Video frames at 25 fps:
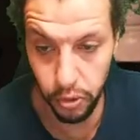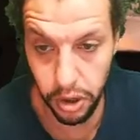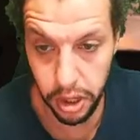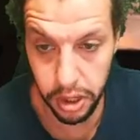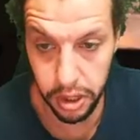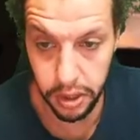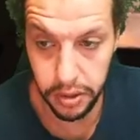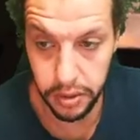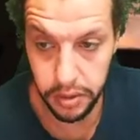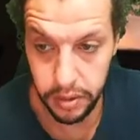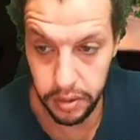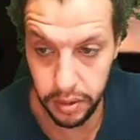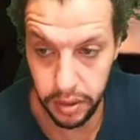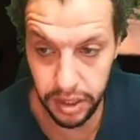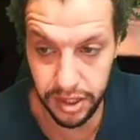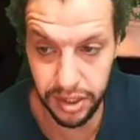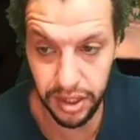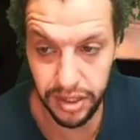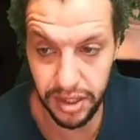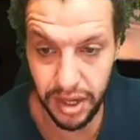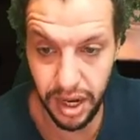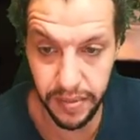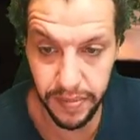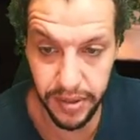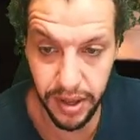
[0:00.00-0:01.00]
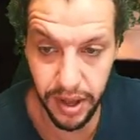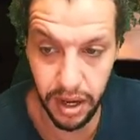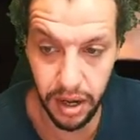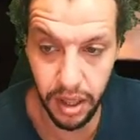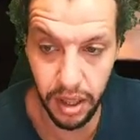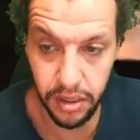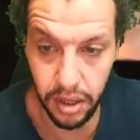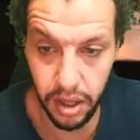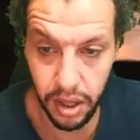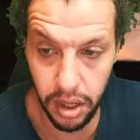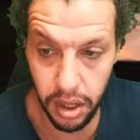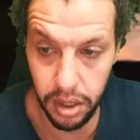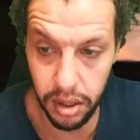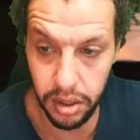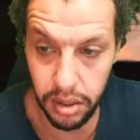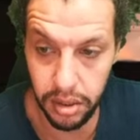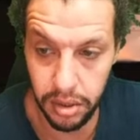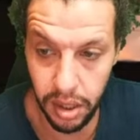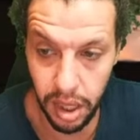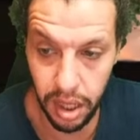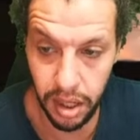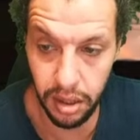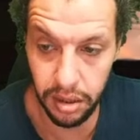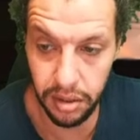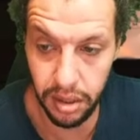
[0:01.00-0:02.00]
boring. It's just gonna be another
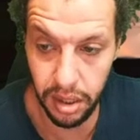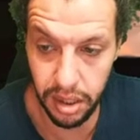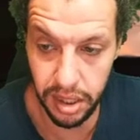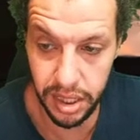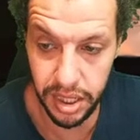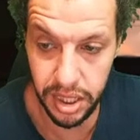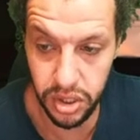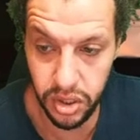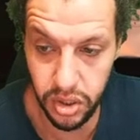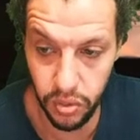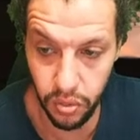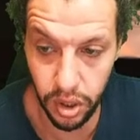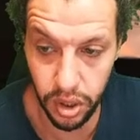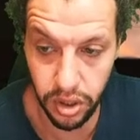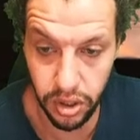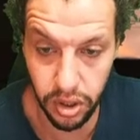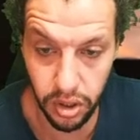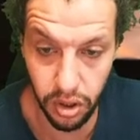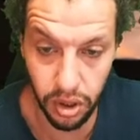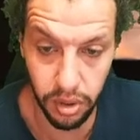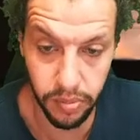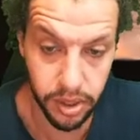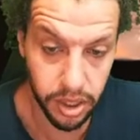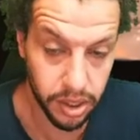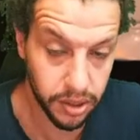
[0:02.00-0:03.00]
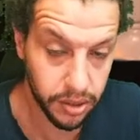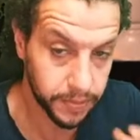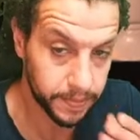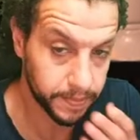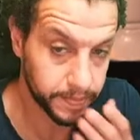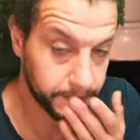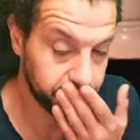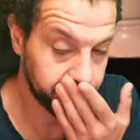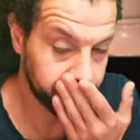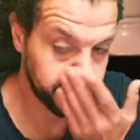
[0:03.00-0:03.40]
another easy one, you know what I mean?